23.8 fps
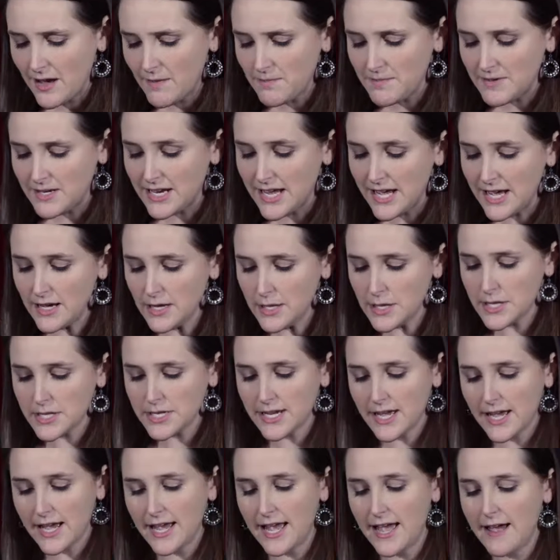up
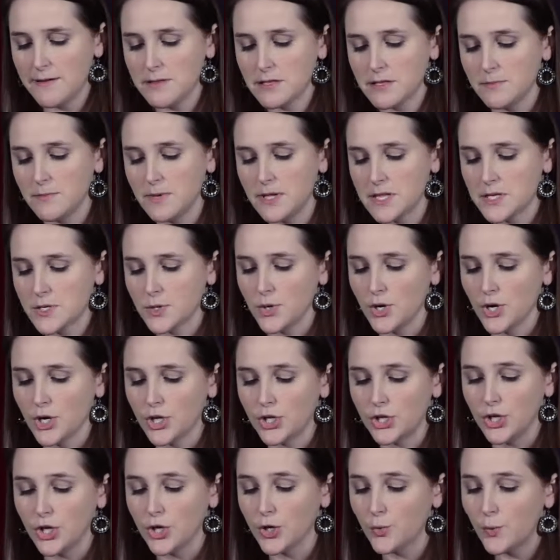next, I have some
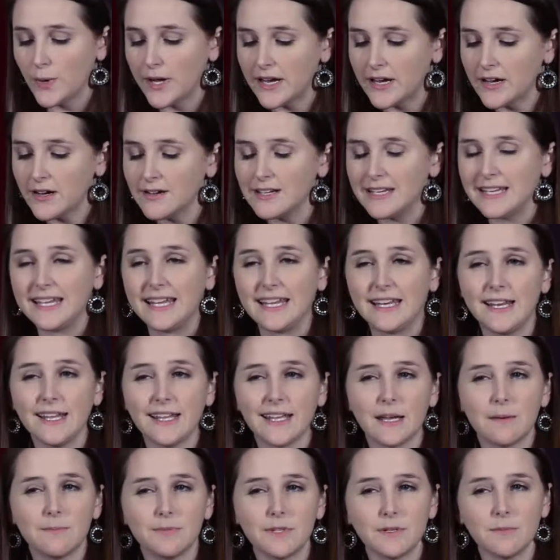historic cookware and
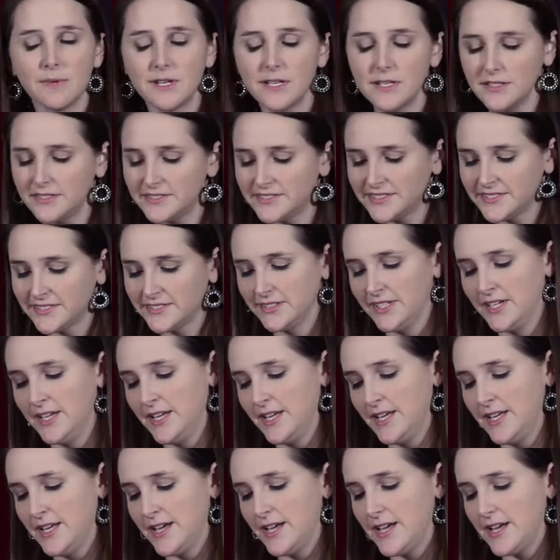eating implements.
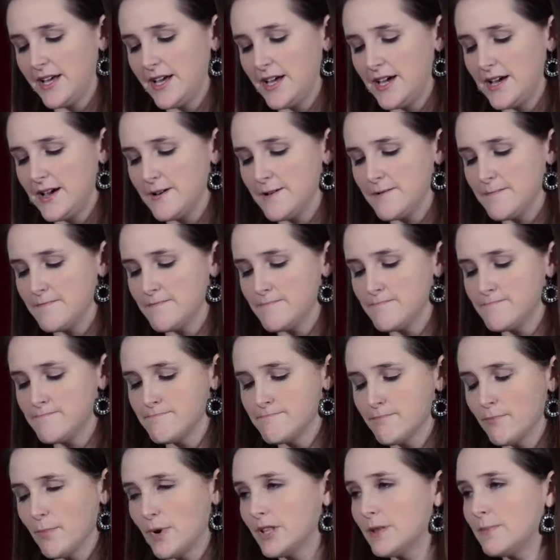While
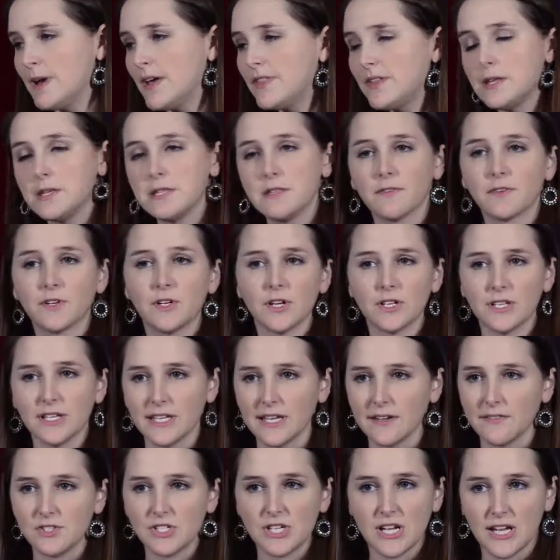the methods of
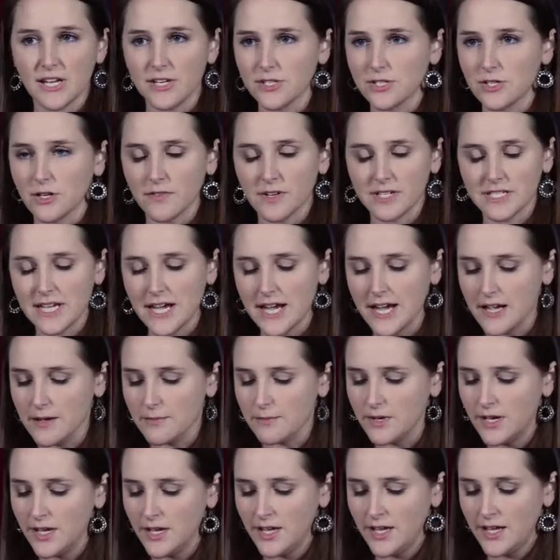cooking have changed over
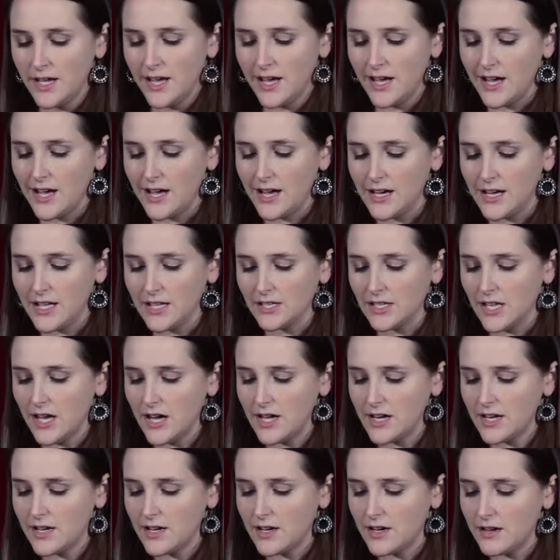time, a
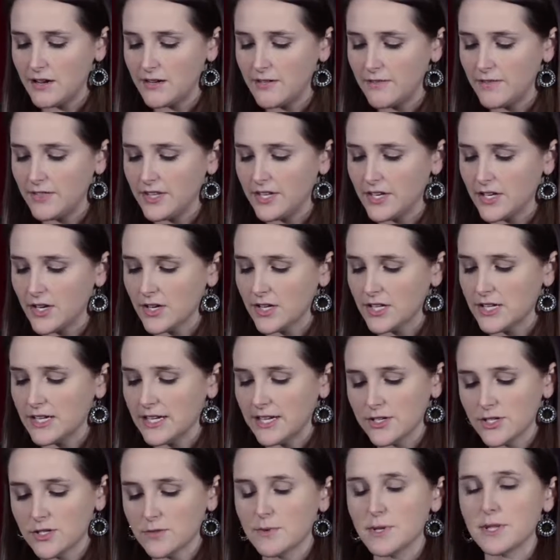lot of the cooking
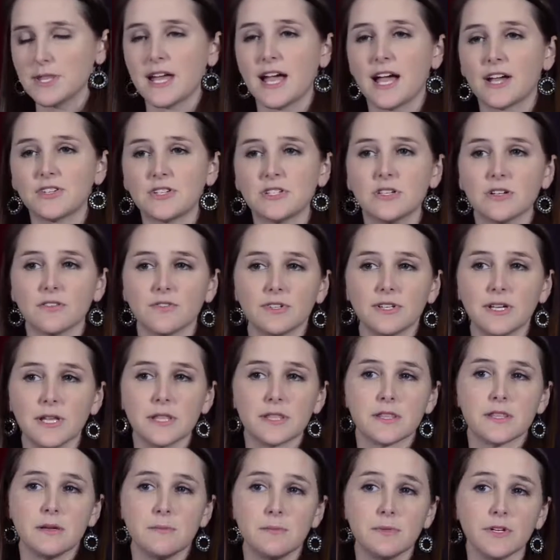instruments actually look really
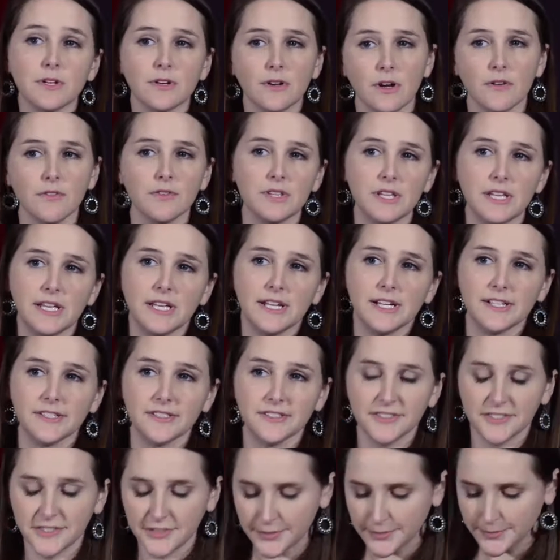similar over the
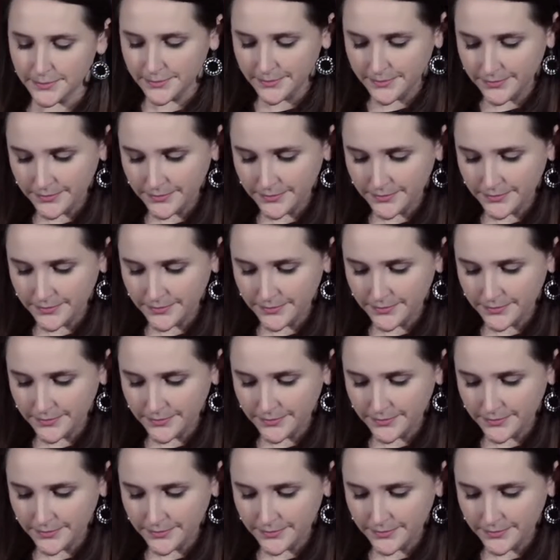years.